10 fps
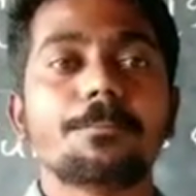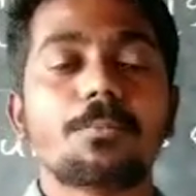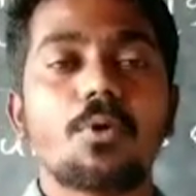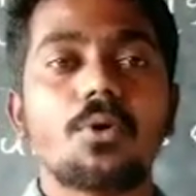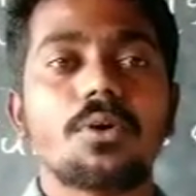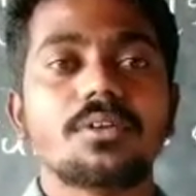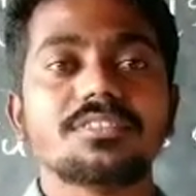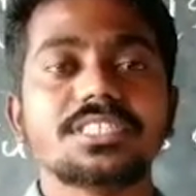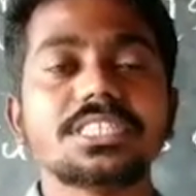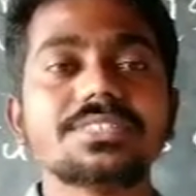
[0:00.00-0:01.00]
poles.
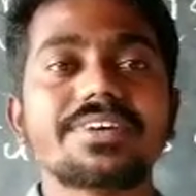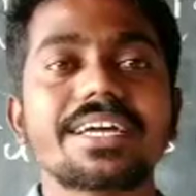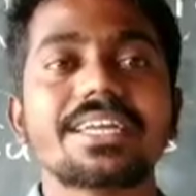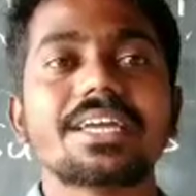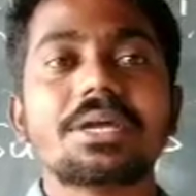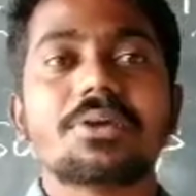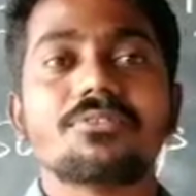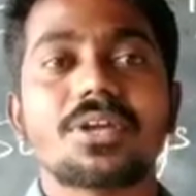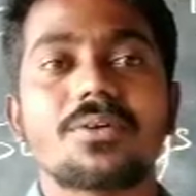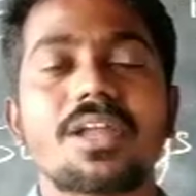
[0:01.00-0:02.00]
That is why
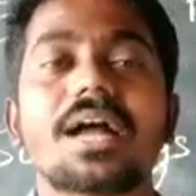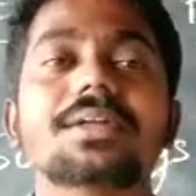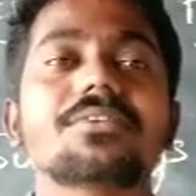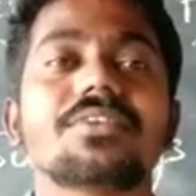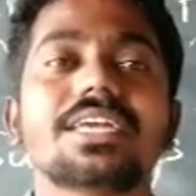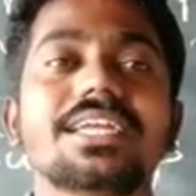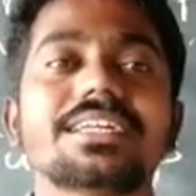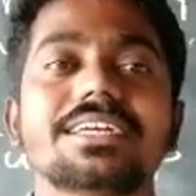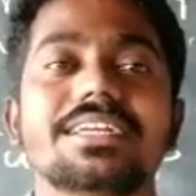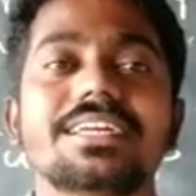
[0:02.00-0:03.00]
we have a lot of heat
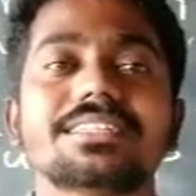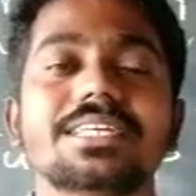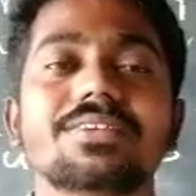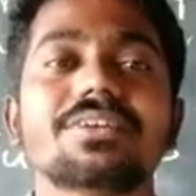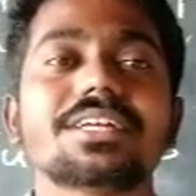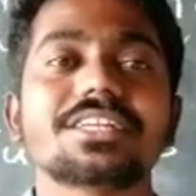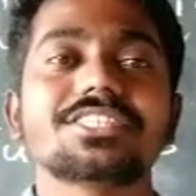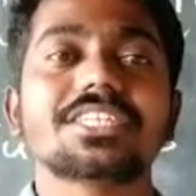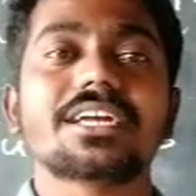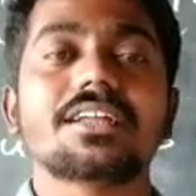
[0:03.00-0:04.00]
near the equator
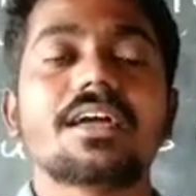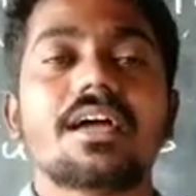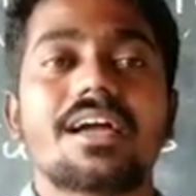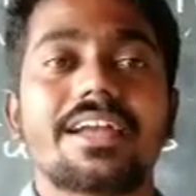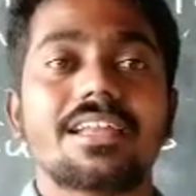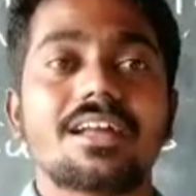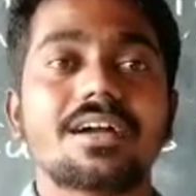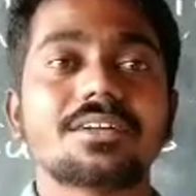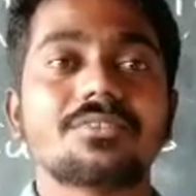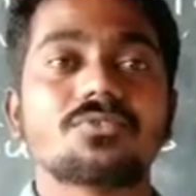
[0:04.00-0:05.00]
region and a
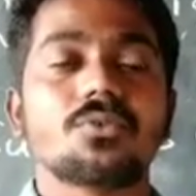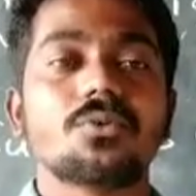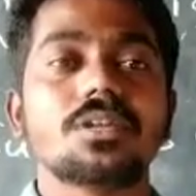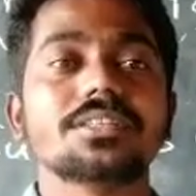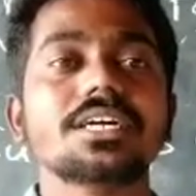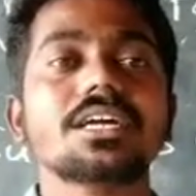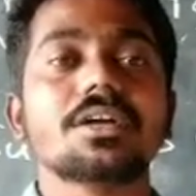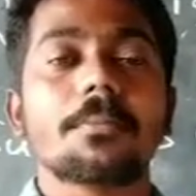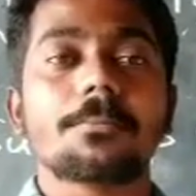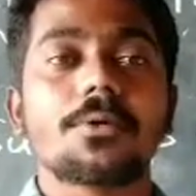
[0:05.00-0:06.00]
lot of cool in the
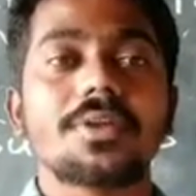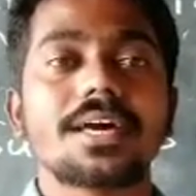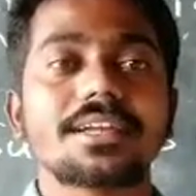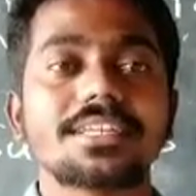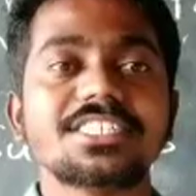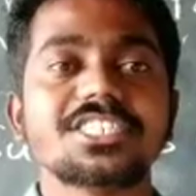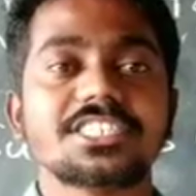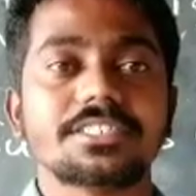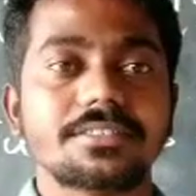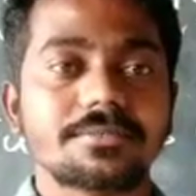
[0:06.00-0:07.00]
polar region.